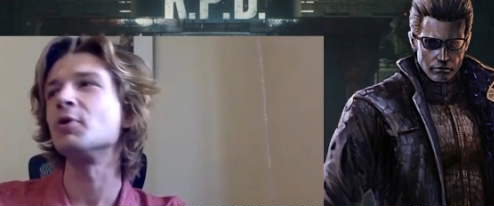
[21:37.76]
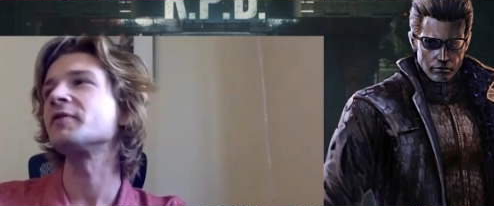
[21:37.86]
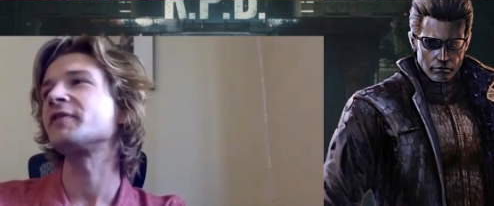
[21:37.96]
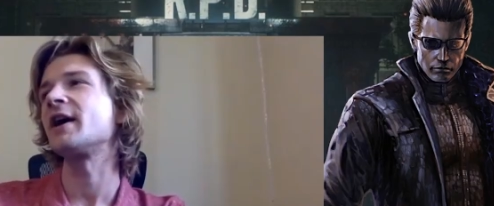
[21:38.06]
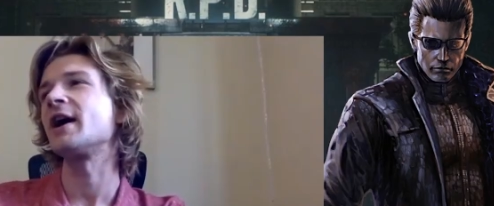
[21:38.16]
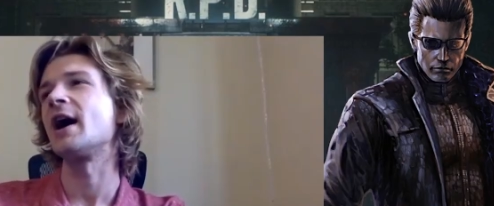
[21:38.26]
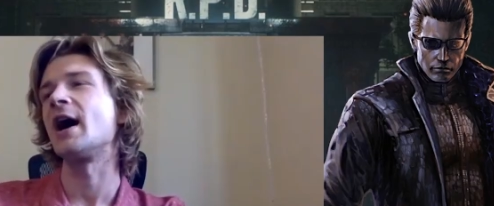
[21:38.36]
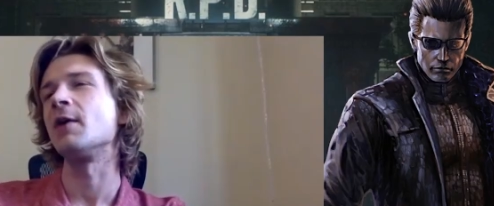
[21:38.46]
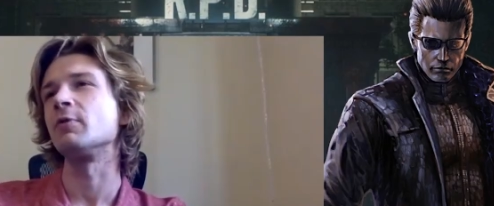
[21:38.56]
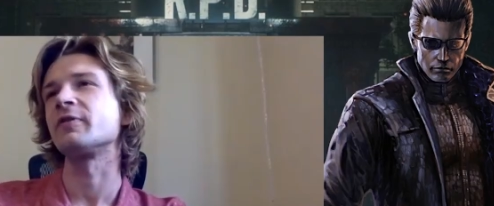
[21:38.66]
Speaker 1: will say
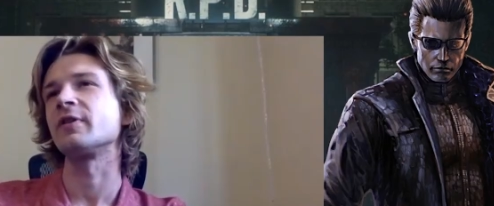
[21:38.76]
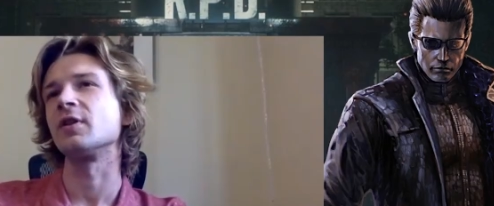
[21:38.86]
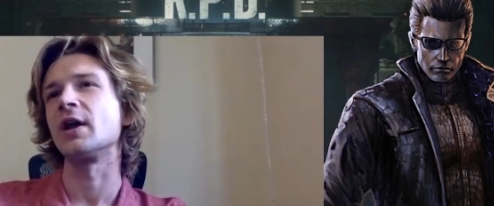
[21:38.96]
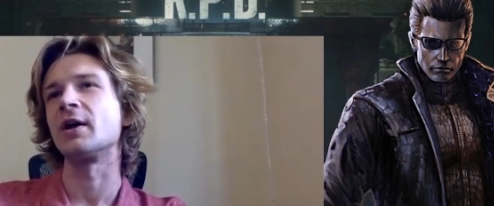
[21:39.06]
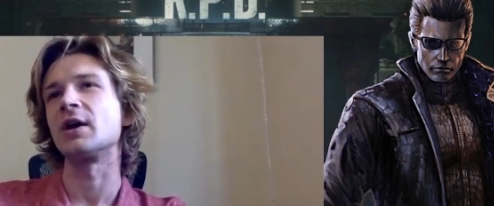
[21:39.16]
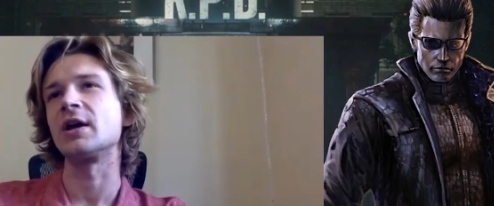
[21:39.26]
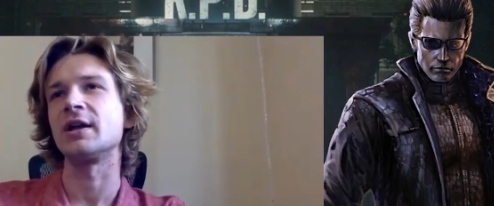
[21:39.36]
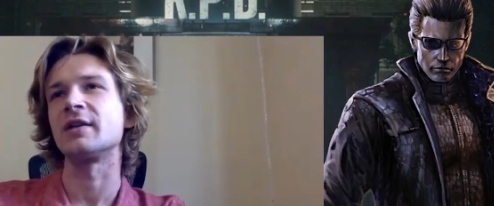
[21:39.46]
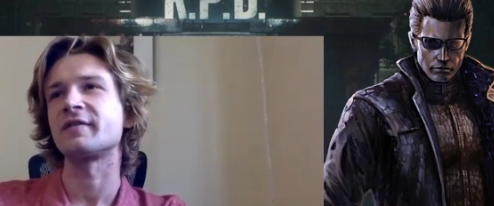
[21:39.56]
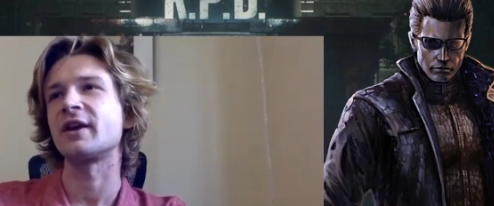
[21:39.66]
I was like
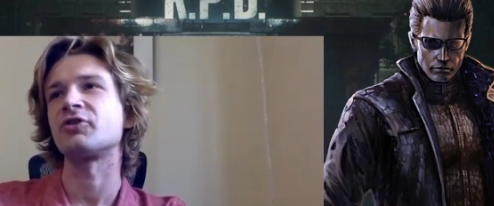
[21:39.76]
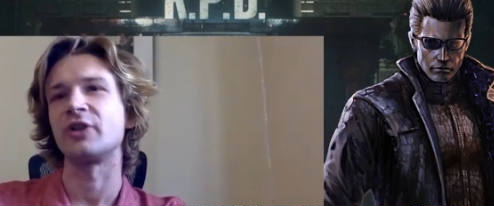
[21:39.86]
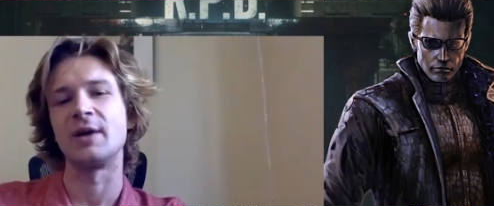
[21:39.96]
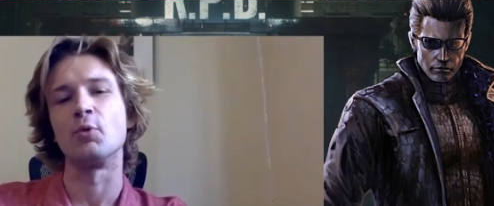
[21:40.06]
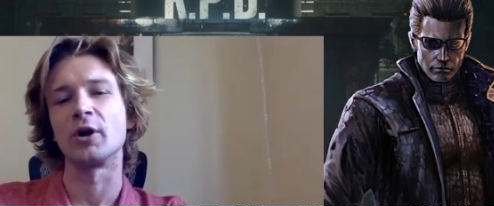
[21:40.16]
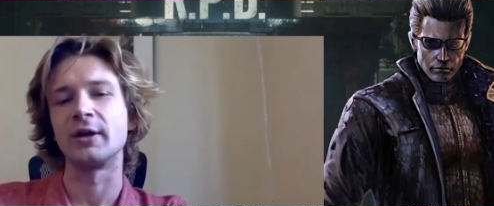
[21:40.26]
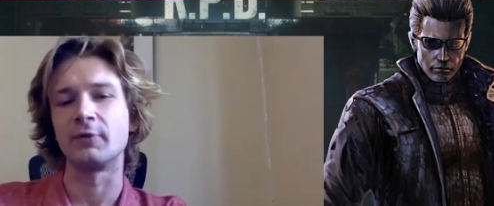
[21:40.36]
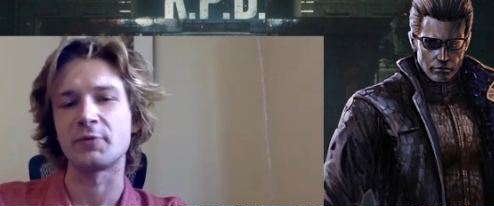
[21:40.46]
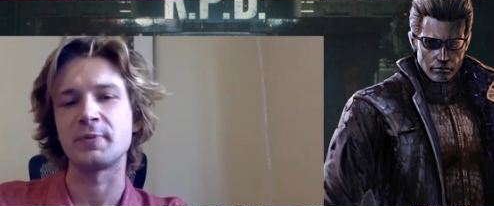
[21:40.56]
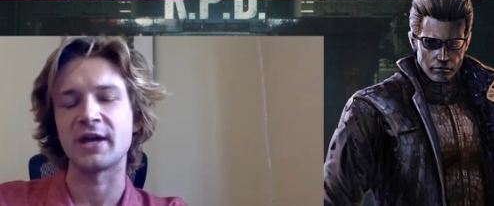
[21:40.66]
in a session I'm
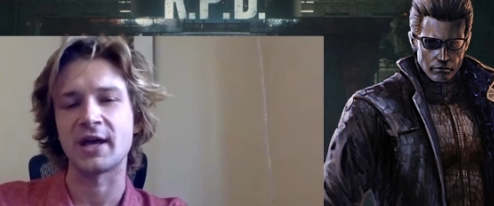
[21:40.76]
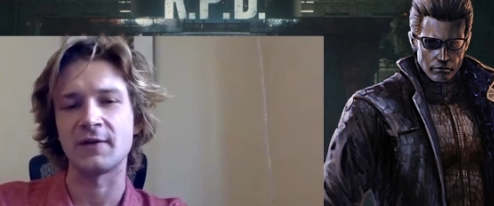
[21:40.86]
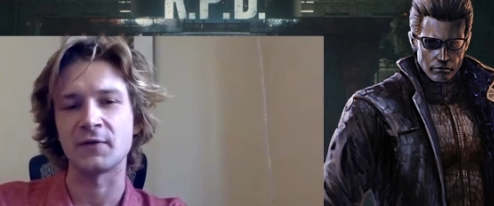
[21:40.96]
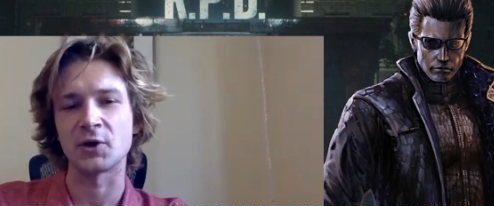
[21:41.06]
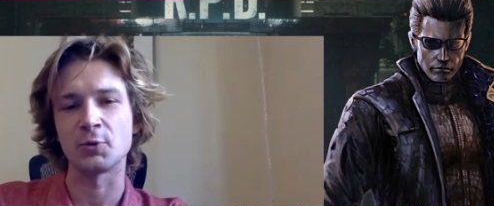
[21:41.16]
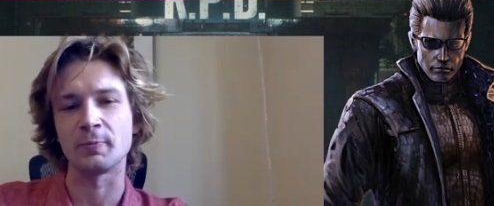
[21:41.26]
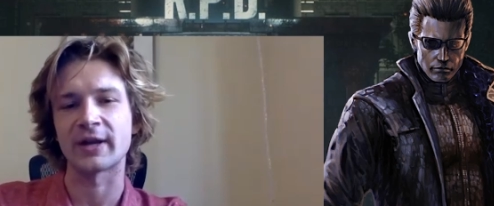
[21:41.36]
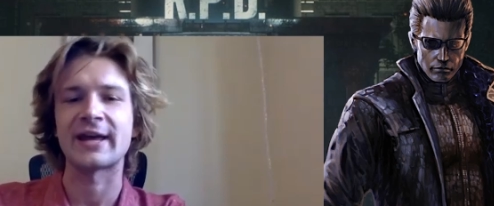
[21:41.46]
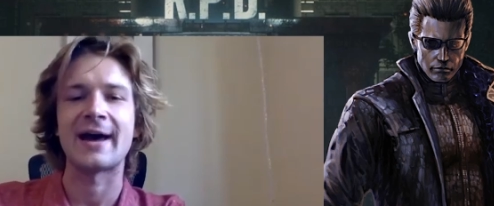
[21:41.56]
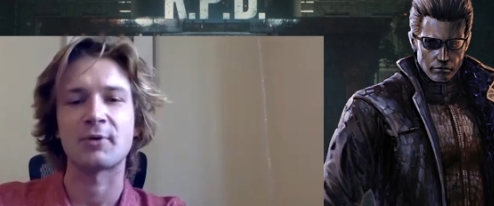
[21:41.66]
working with Behavior,
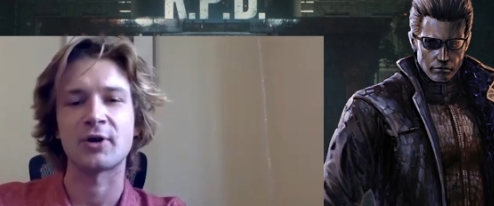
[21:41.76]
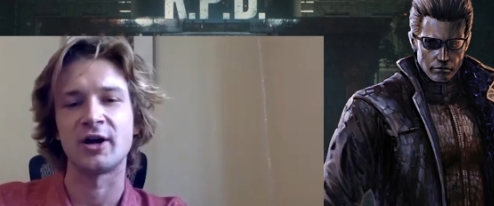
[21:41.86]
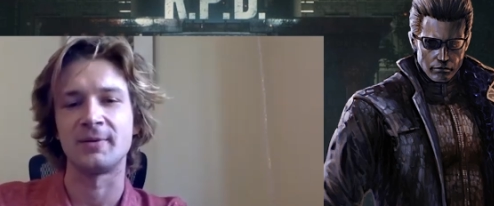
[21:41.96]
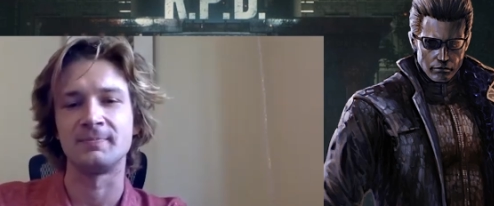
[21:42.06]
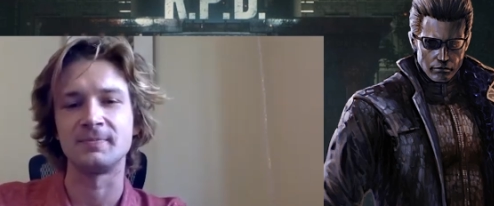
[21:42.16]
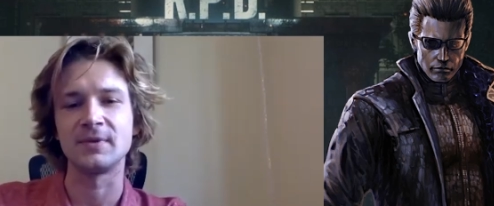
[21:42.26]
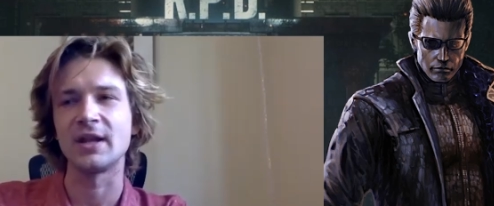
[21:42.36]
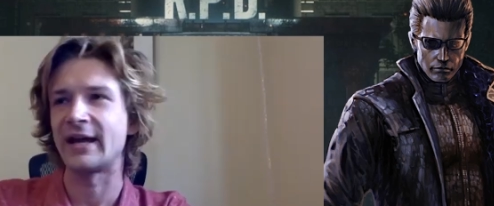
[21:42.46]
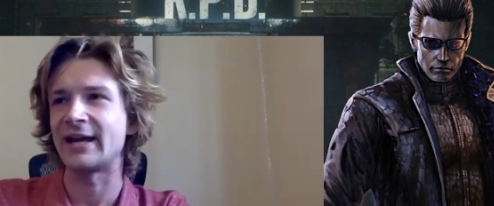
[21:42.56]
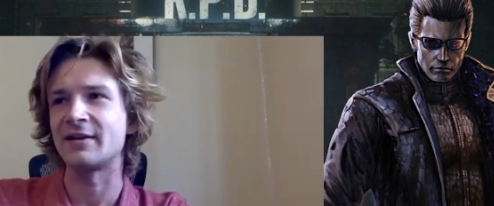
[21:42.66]
but Capcom,
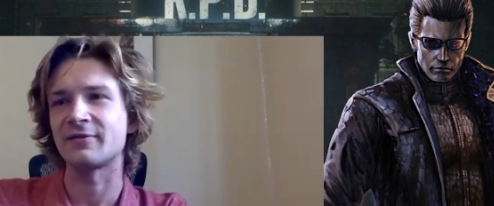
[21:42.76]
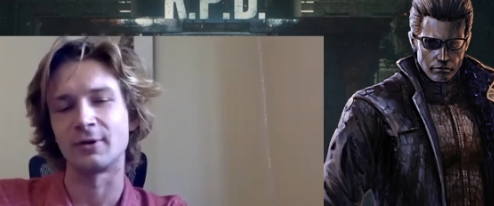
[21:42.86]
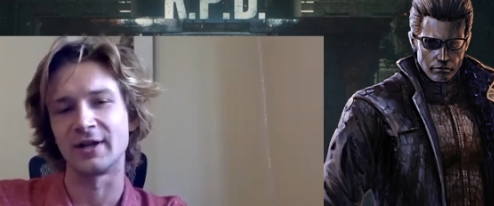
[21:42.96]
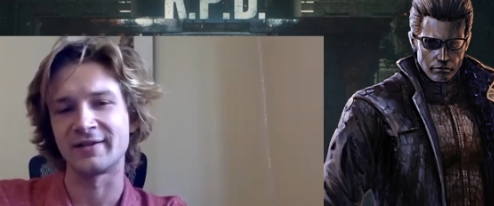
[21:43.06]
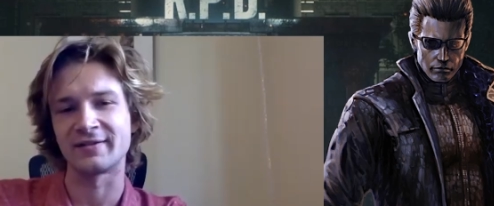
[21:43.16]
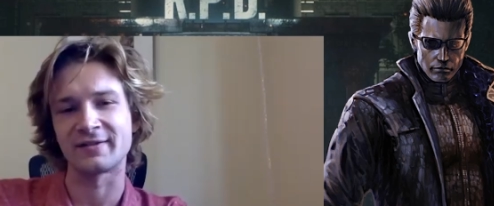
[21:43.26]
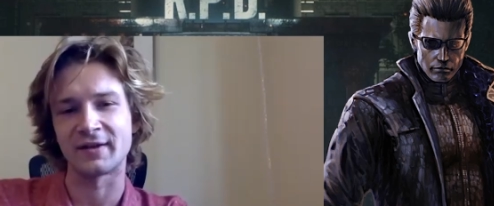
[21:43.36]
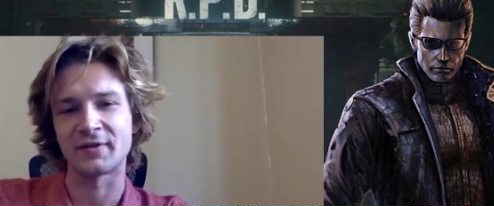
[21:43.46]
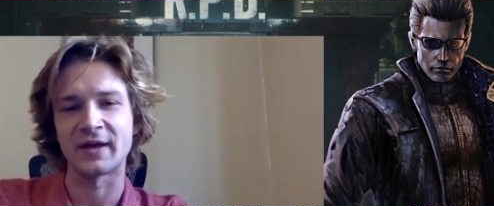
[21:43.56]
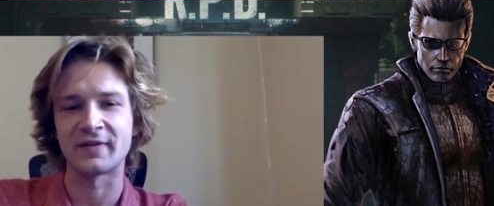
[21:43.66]
like any sort of
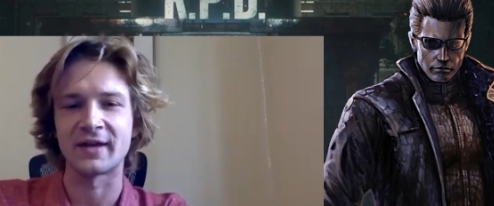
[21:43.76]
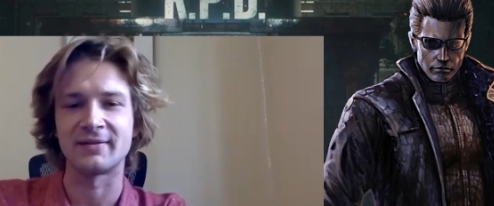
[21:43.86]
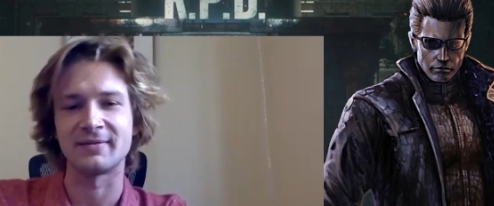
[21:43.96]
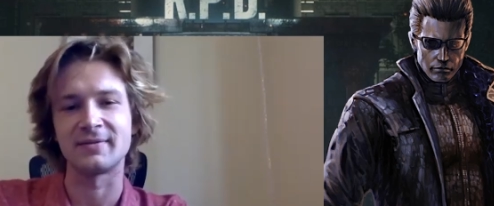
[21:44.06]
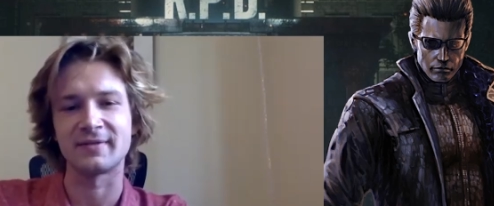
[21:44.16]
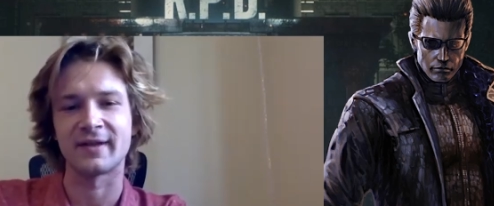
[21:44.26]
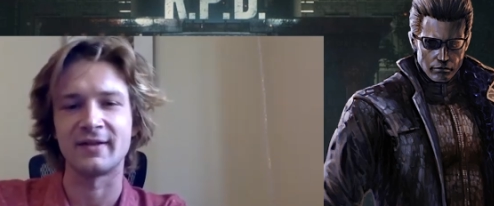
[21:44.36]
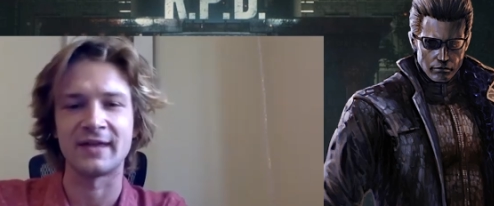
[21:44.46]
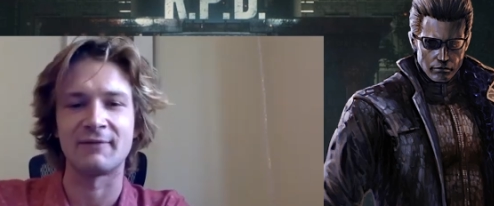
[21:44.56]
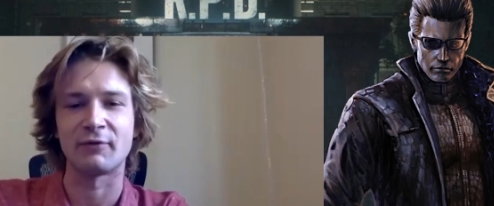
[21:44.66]
licensing thing, they mm. they
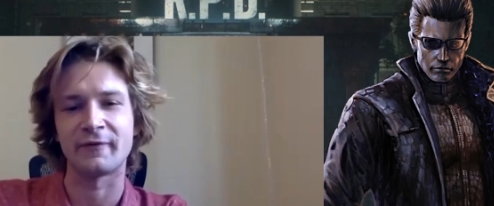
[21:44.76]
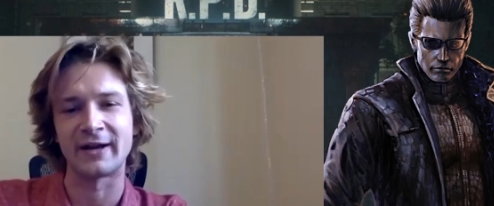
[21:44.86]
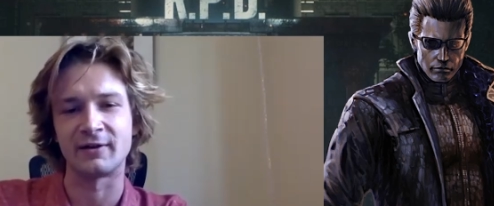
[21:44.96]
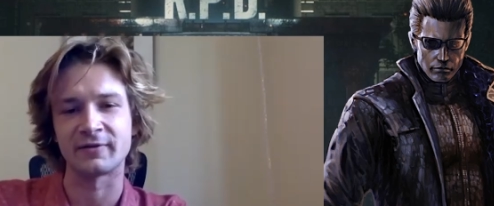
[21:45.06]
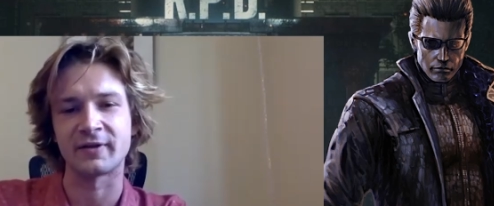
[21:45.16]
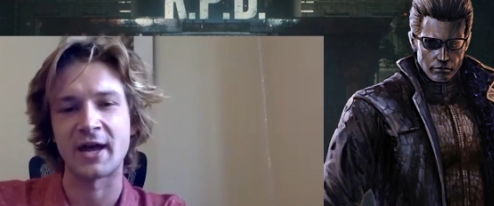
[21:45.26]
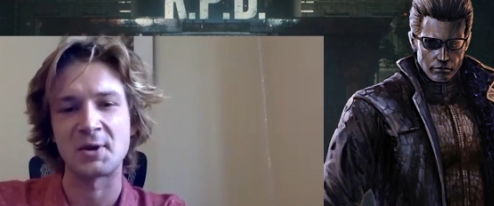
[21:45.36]
have a final say.